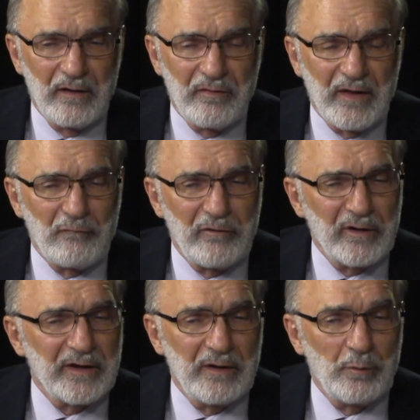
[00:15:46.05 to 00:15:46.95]
that
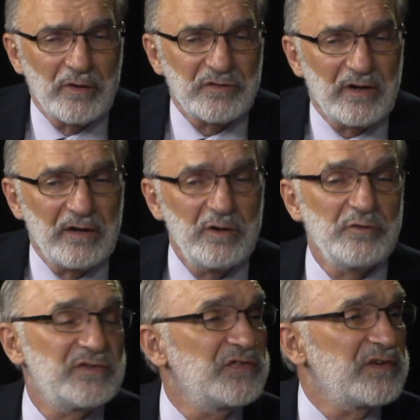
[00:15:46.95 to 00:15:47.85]
really was a new
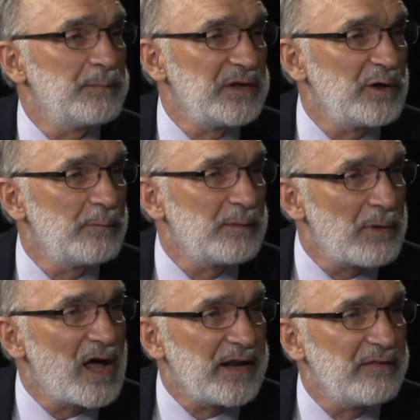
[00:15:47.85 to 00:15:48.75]
system in the human
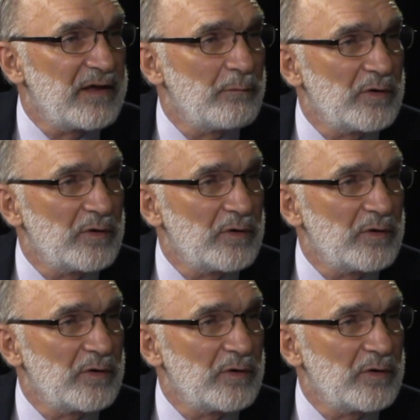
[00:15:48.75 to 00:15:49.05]
body that